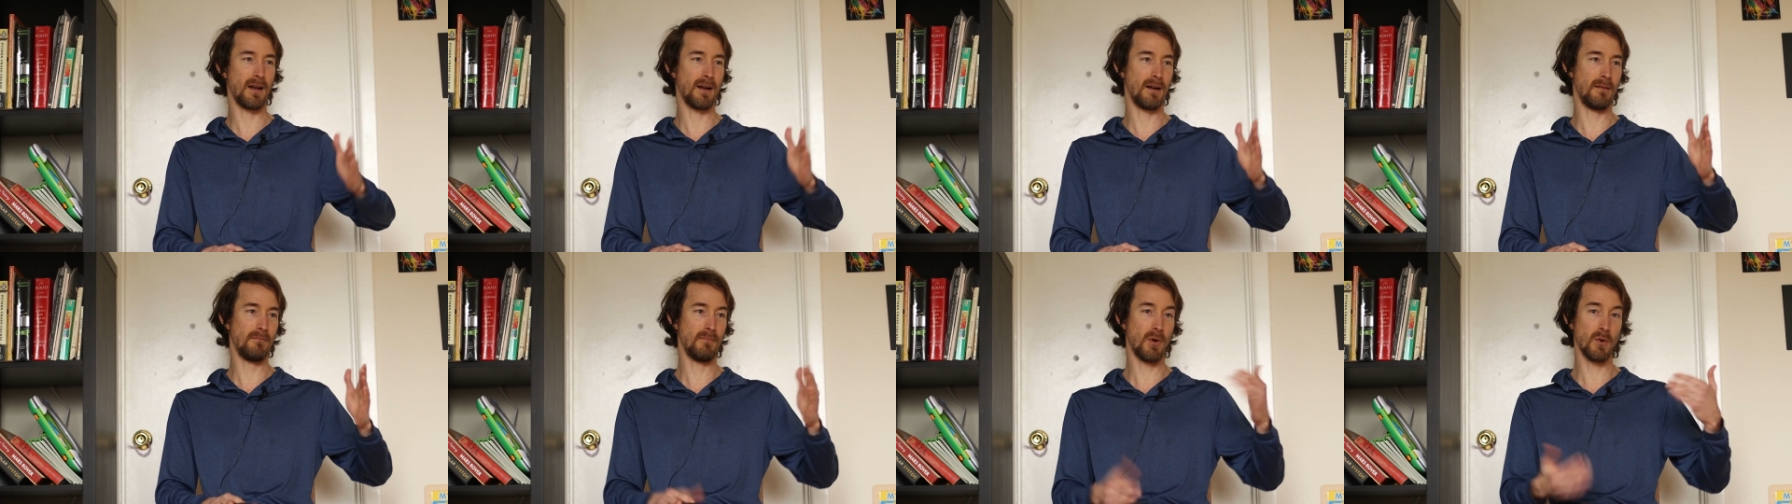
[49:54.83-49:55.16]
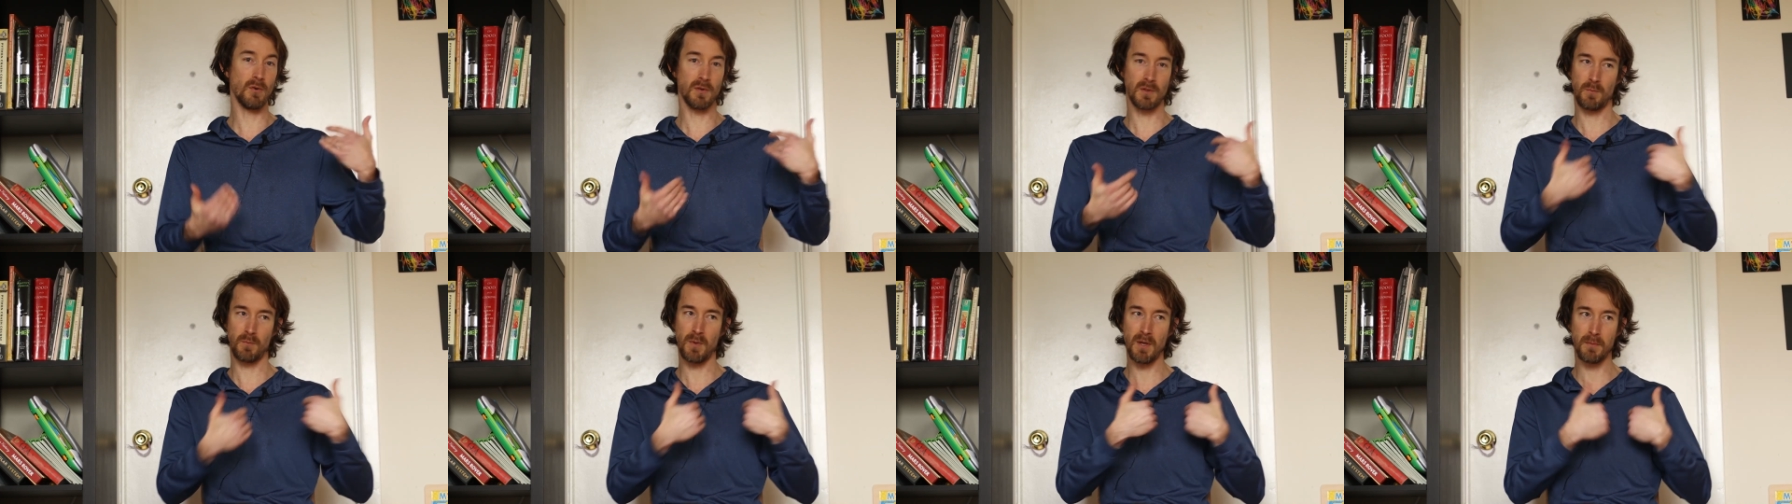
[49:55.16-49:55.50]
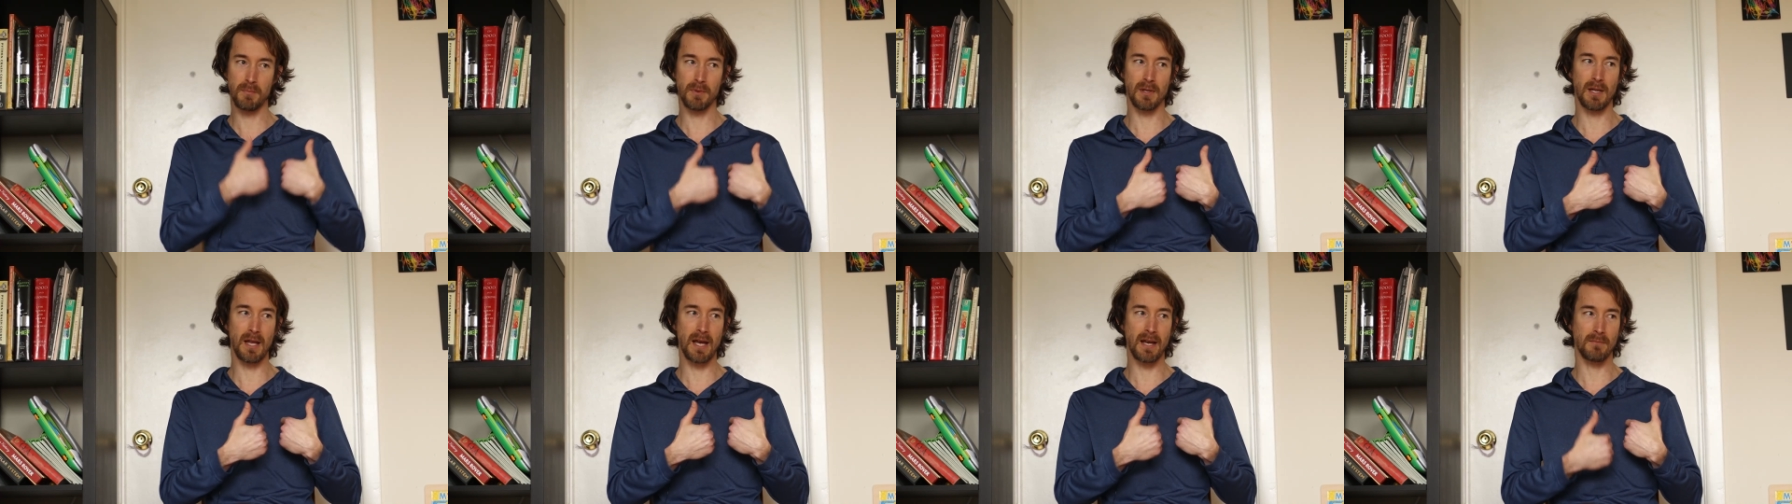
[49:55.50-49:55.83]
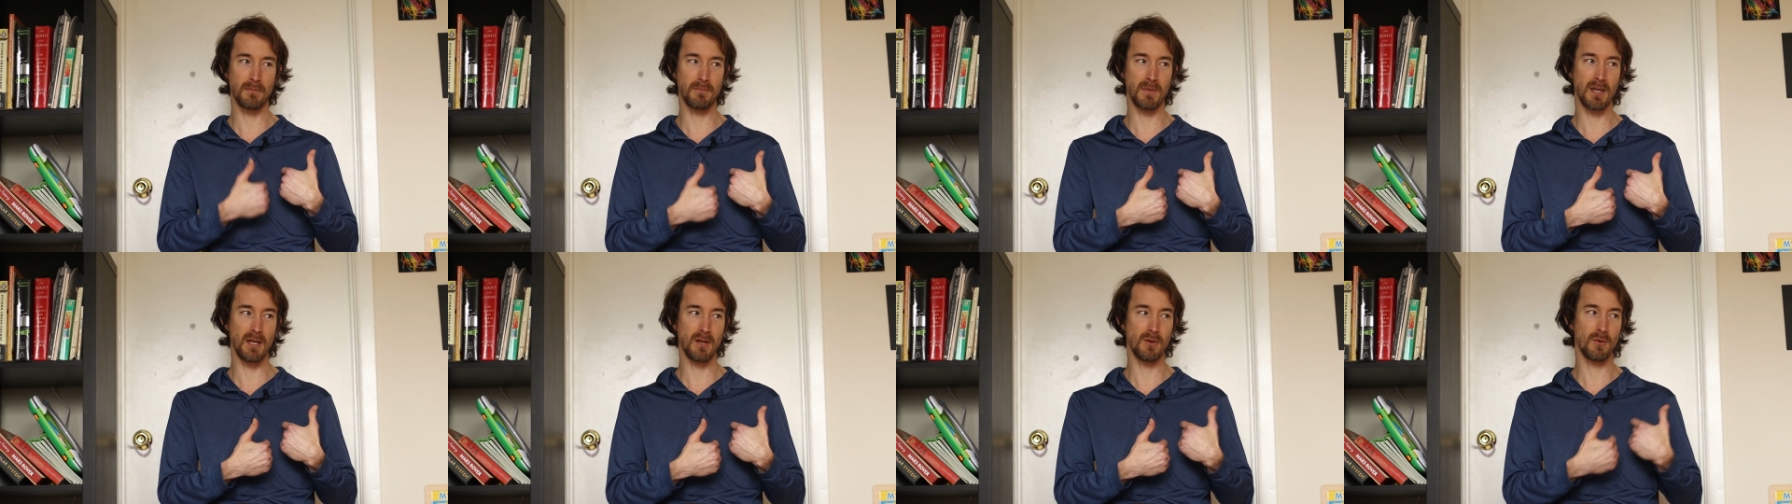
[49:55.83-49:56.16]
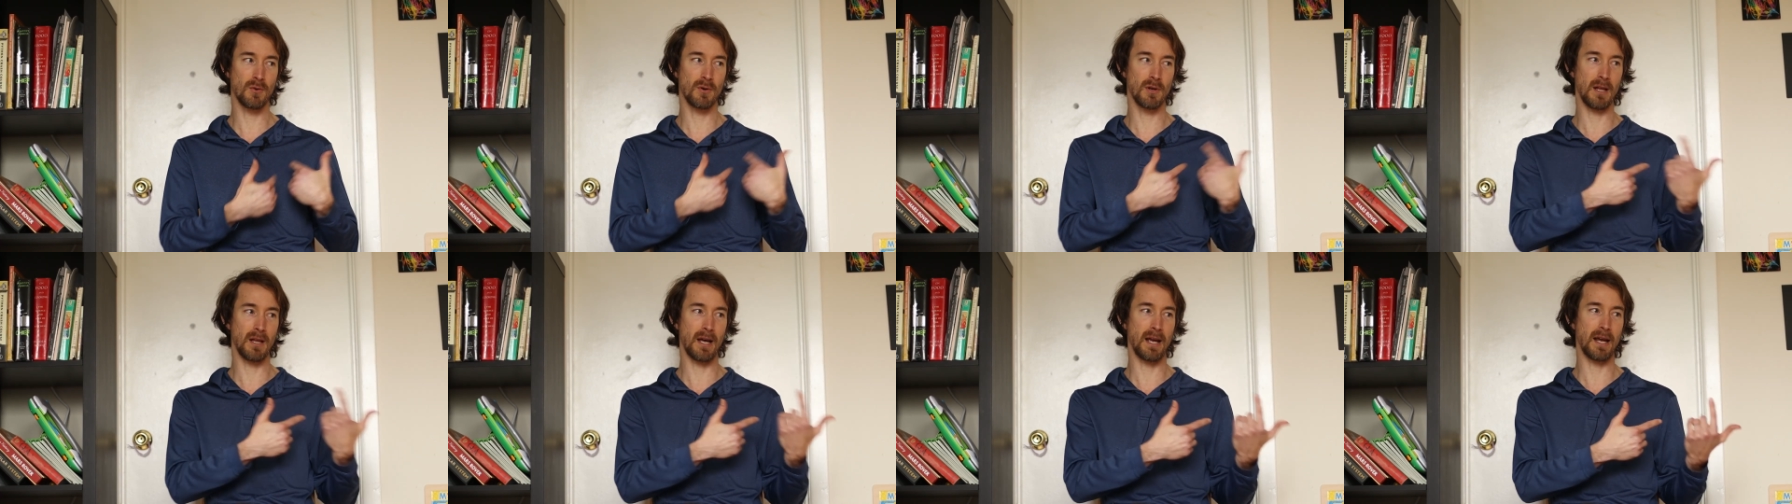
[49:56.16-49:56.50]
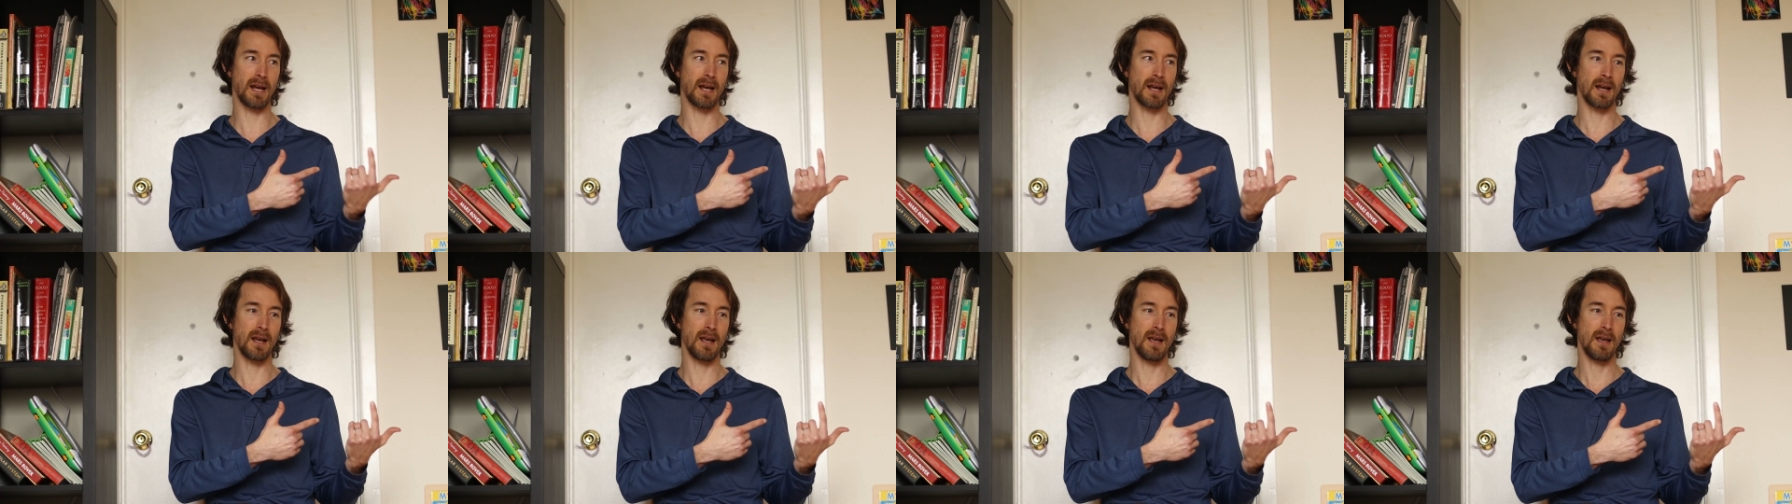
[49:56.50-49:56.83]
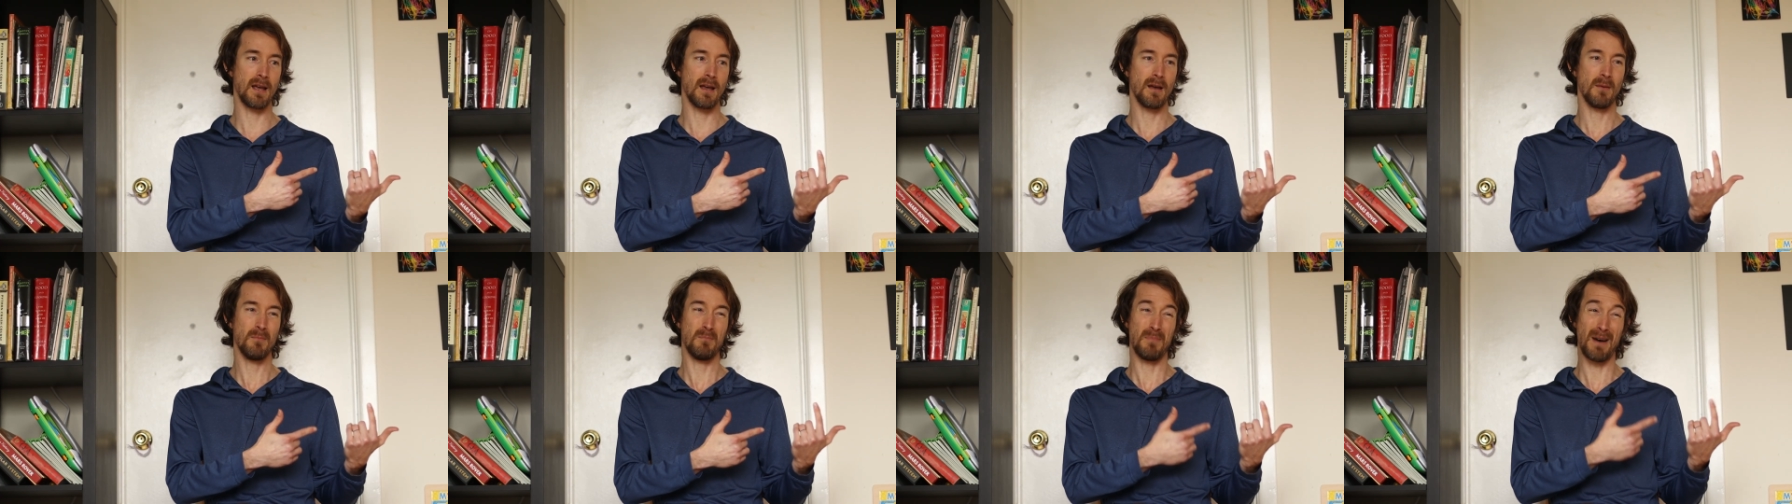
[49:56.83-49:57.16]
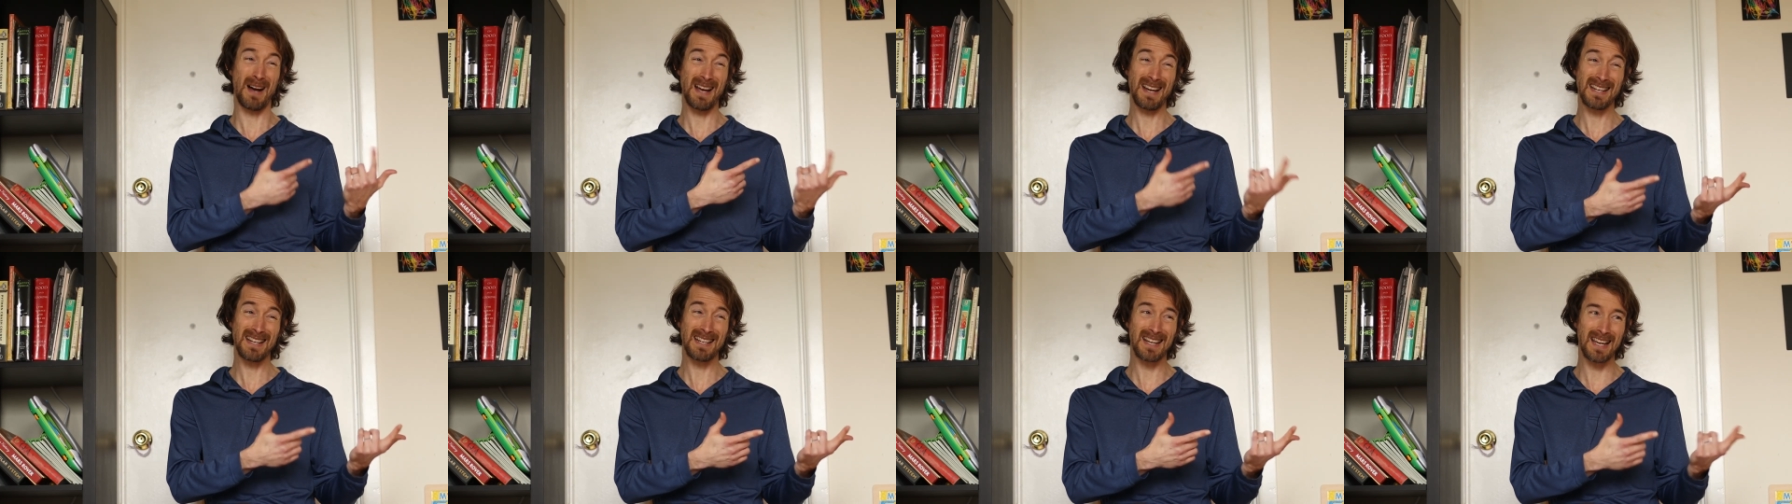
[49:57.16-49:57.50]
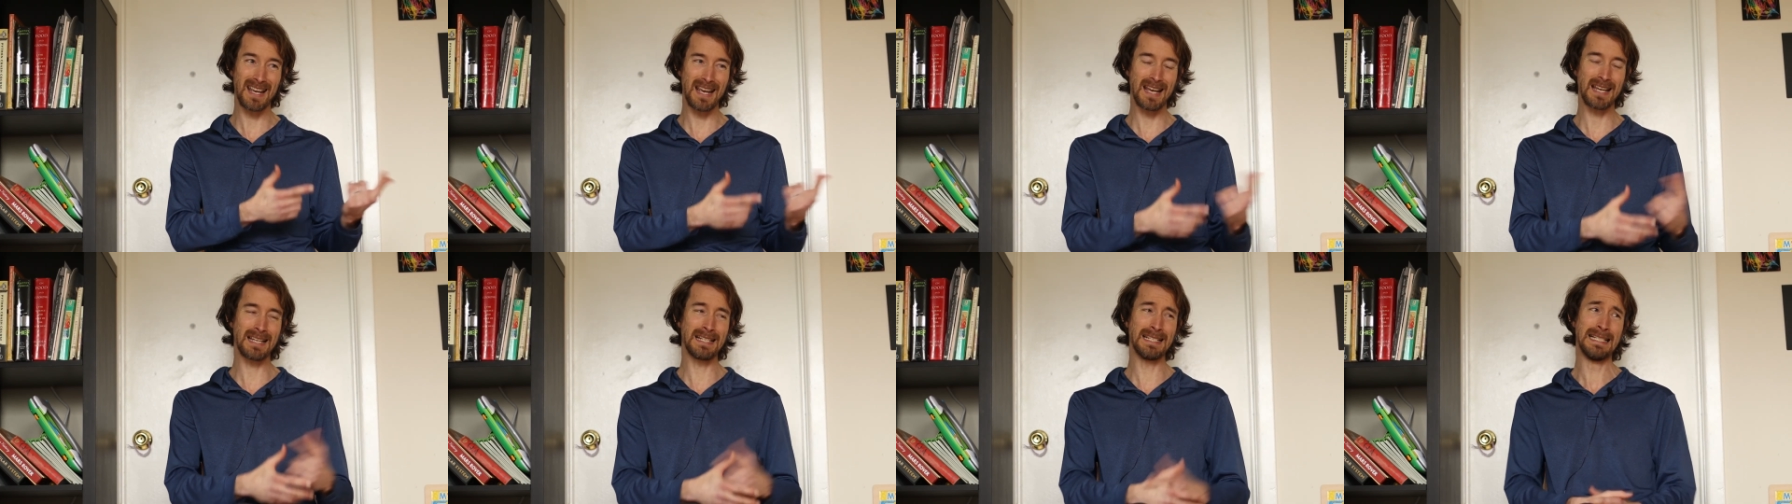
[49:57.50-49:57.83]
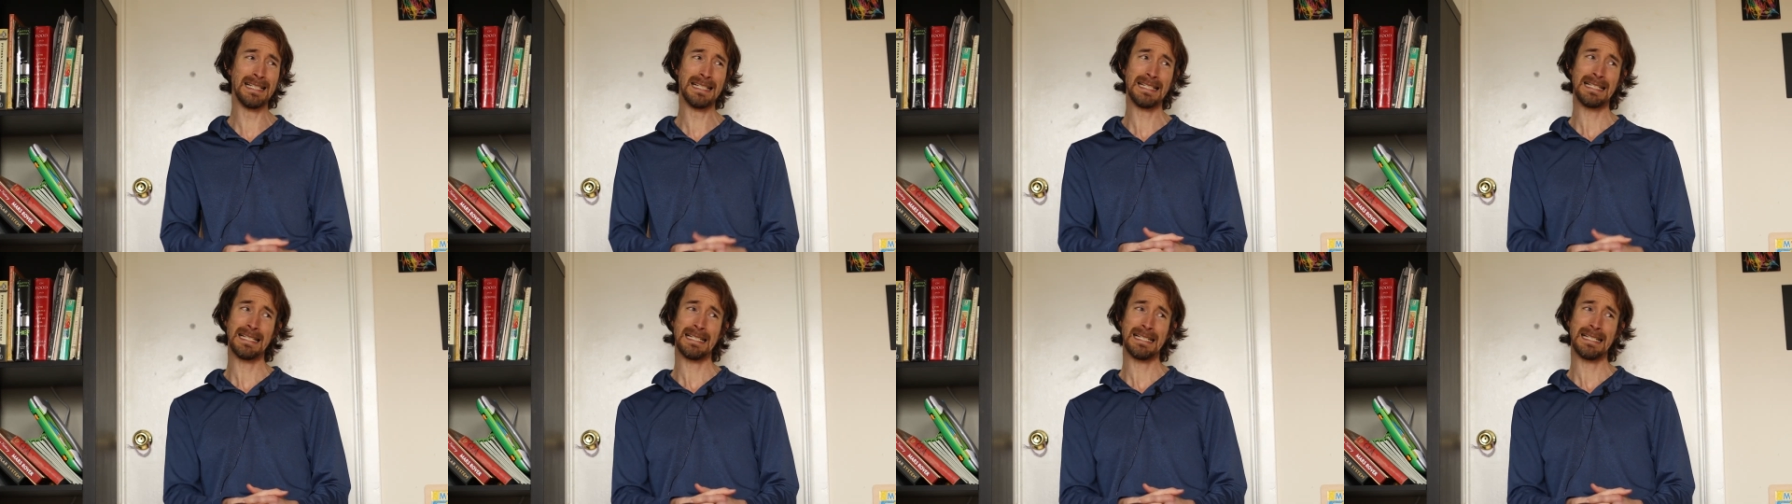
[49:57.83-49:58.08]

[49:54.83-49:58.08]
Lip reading: most people like me who are like, Biden again?